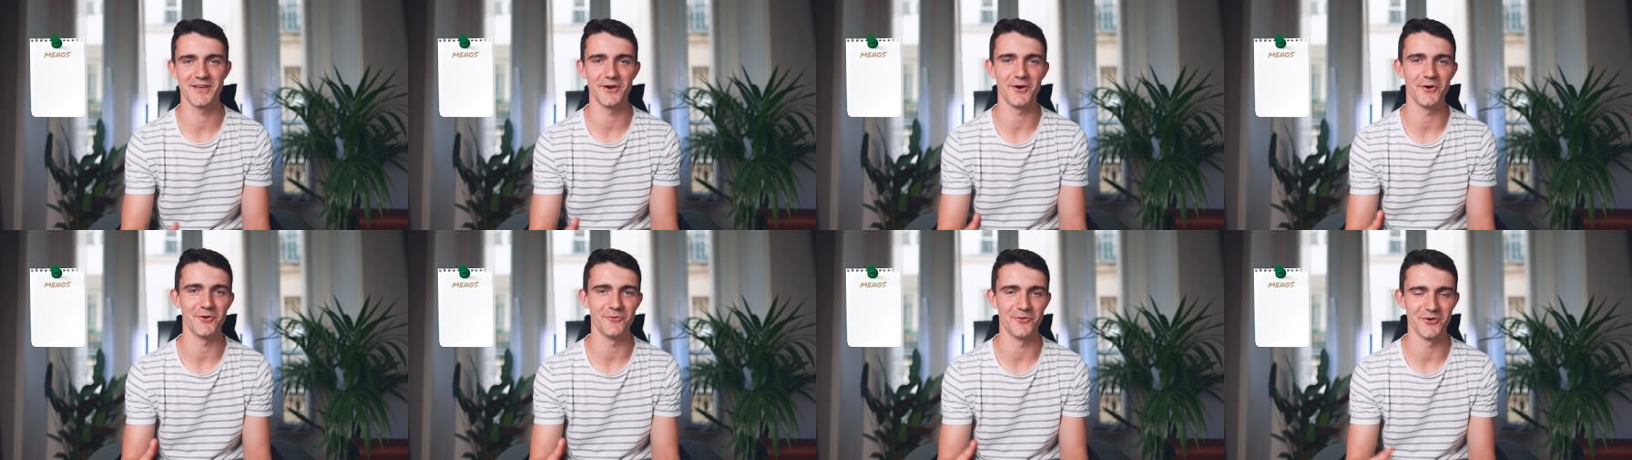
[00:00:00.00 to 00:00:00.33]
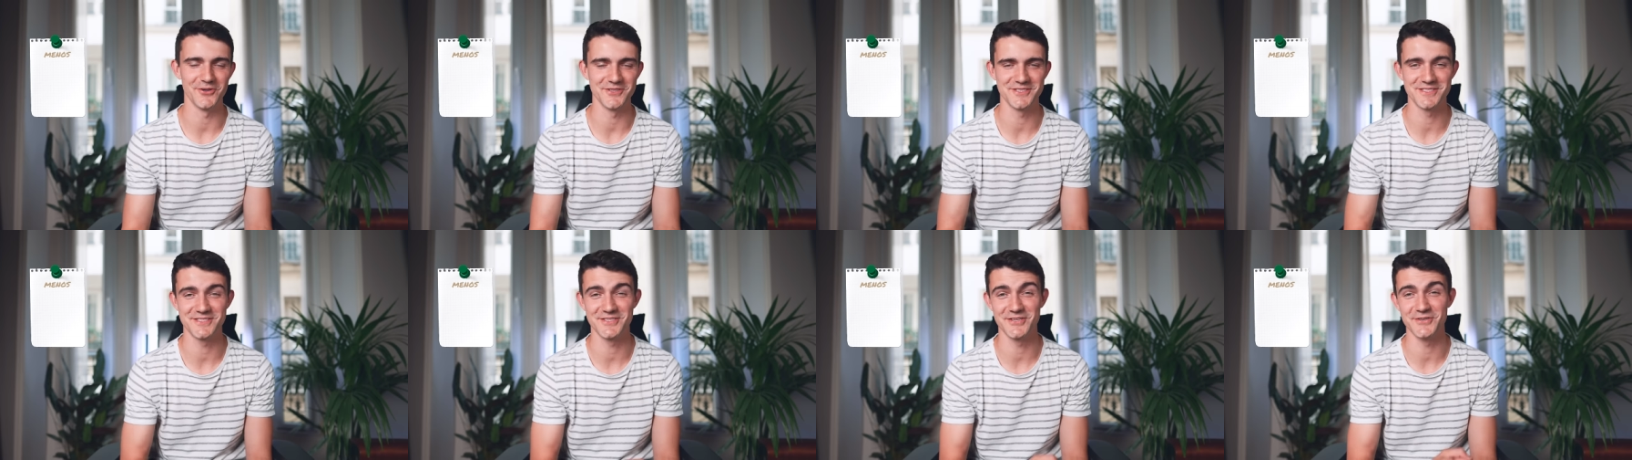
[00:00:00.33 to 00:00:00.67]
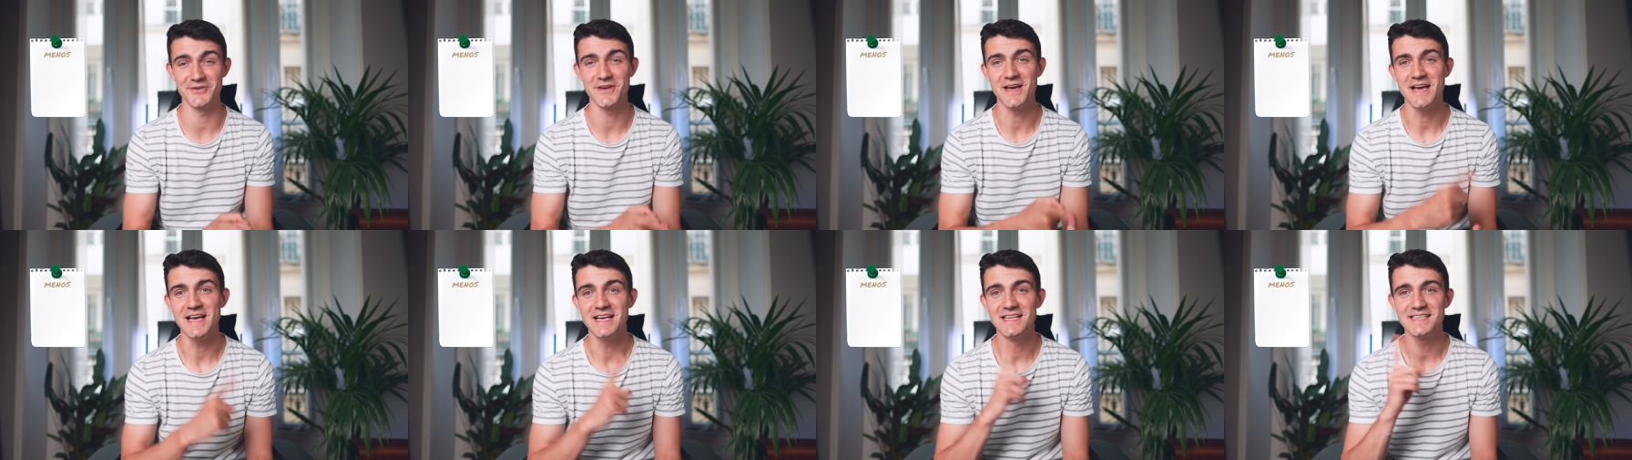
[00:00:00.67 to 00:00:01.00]
goal was to
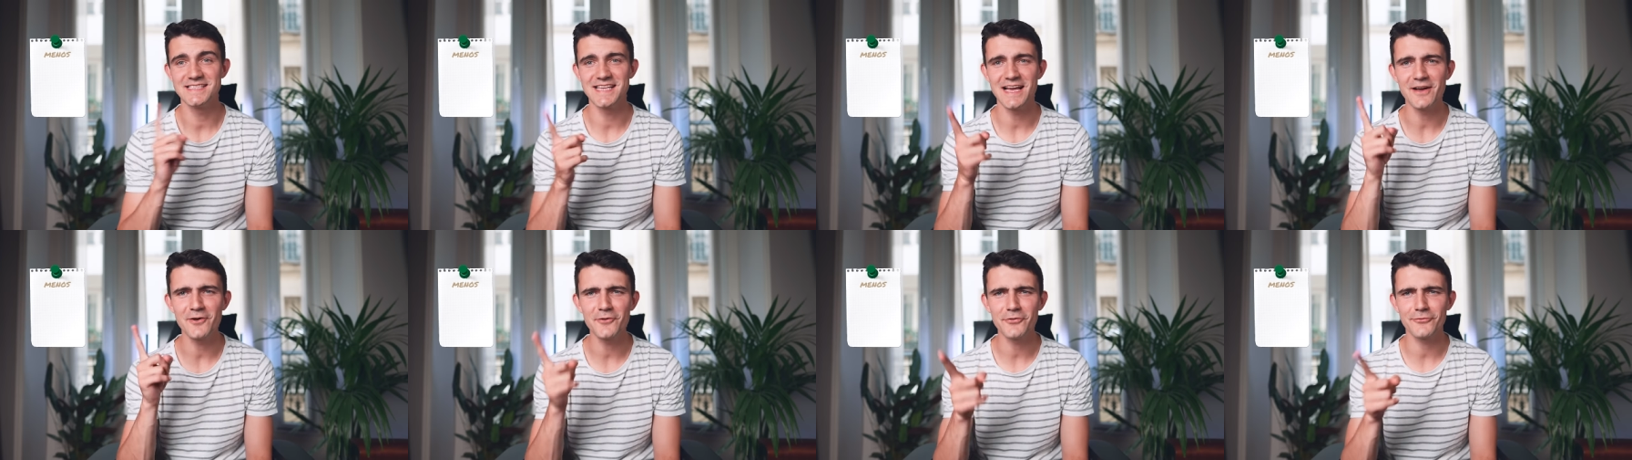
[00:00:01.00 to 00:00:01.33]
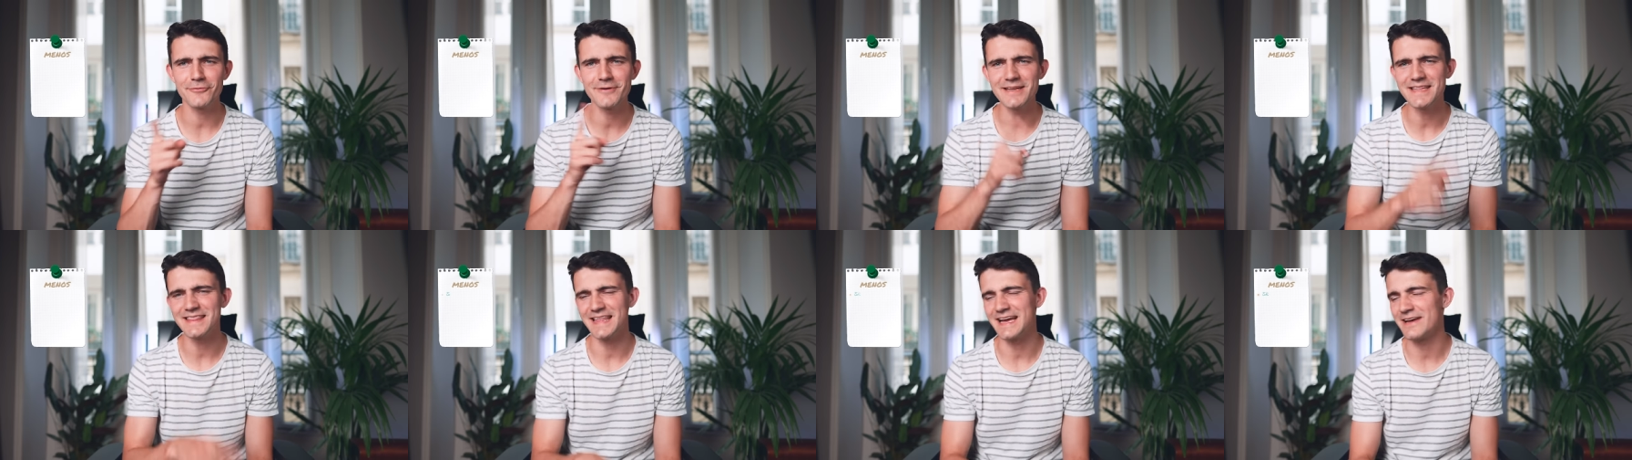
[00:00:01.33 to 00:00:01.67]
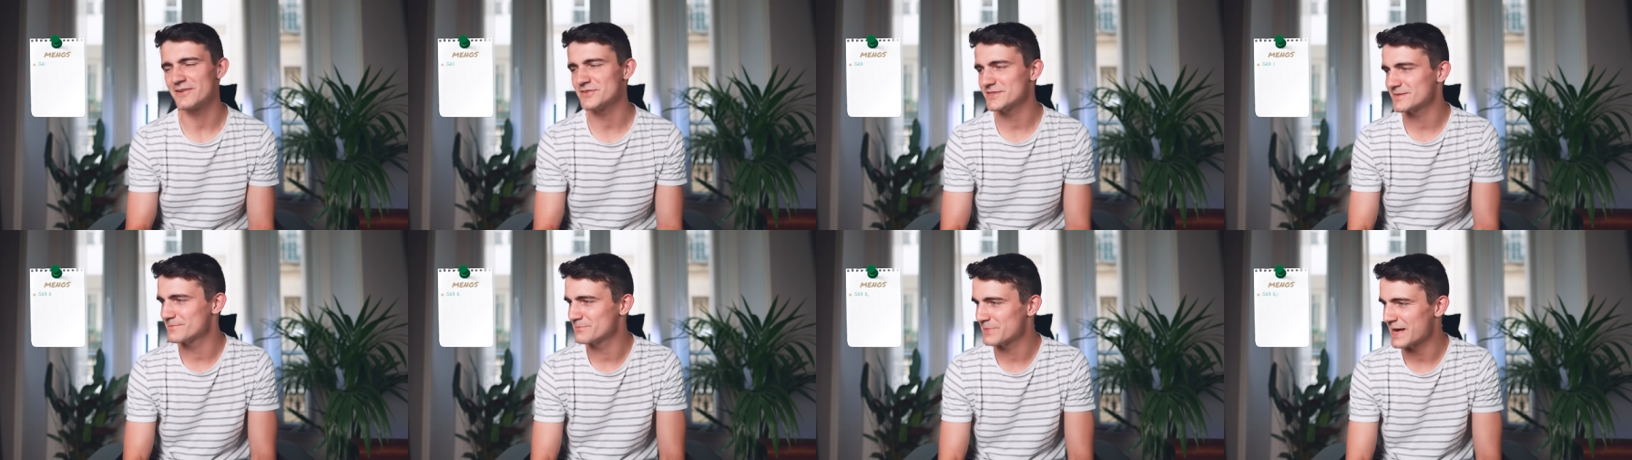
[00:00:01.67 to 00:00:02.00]
sell
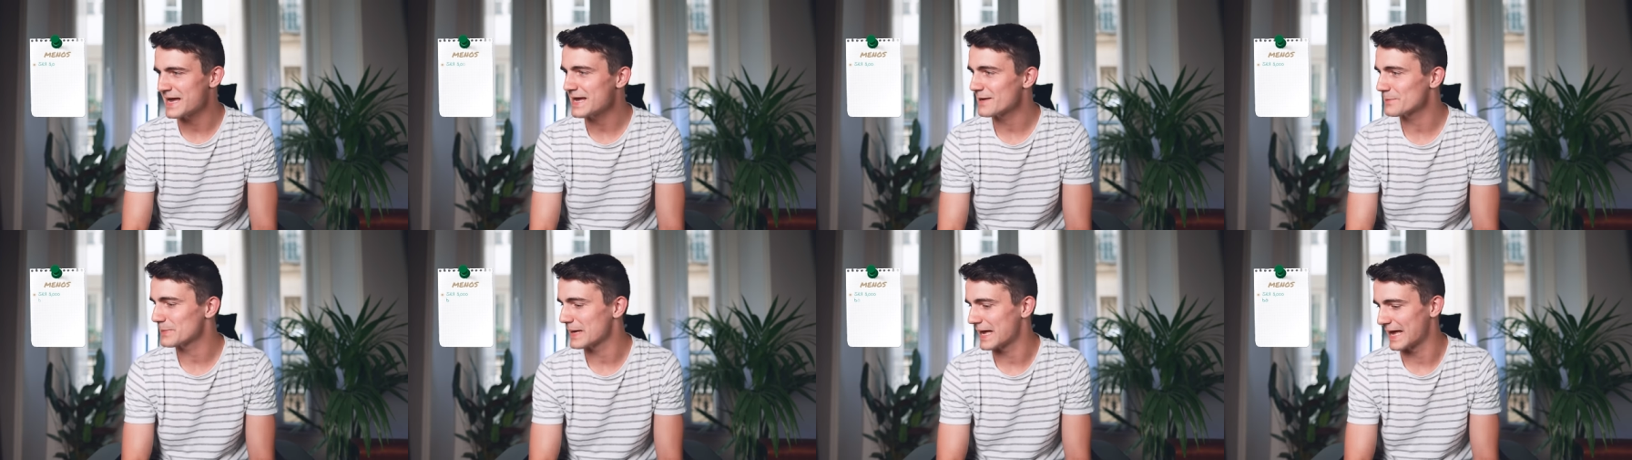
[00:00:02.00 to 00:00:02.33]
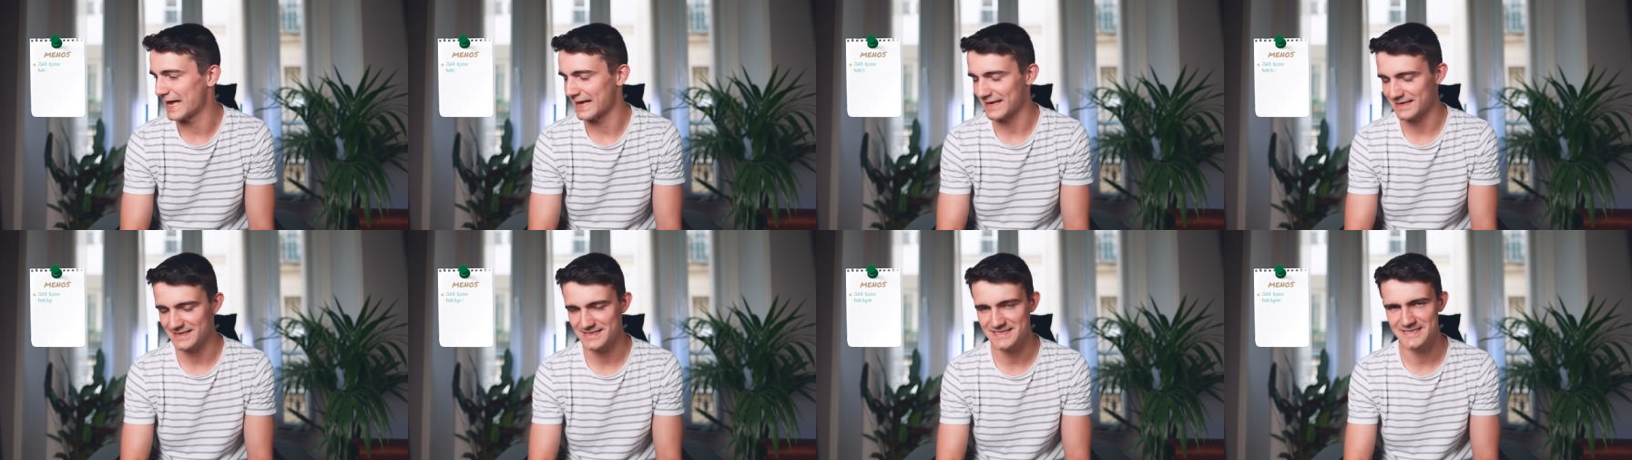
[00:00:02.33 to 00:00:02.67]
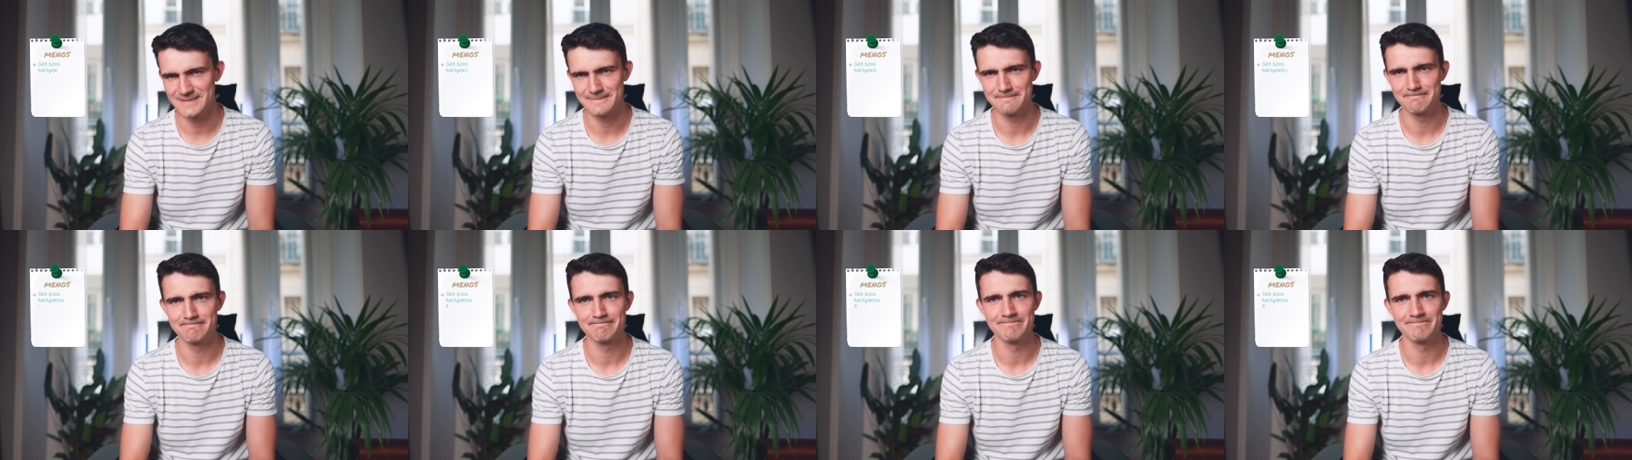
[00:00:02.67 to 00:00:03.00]
3,000 backpacks,